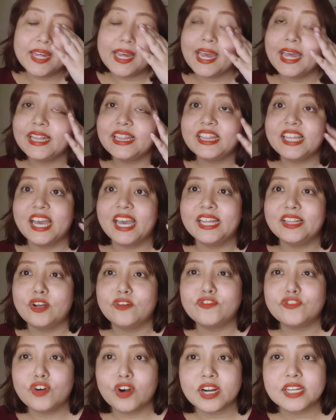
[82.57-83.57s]
And then,
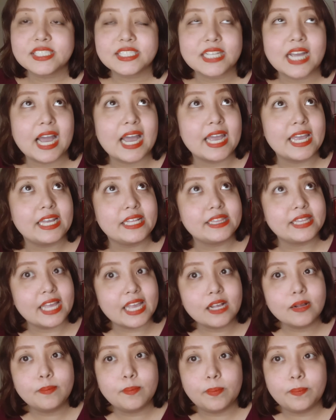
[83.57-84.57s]
of course, I
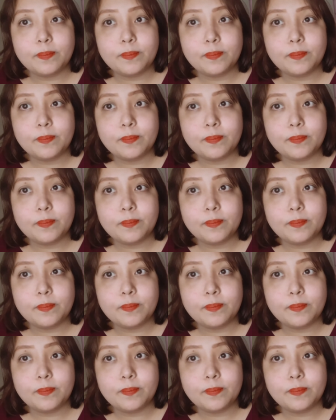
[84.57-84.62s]
take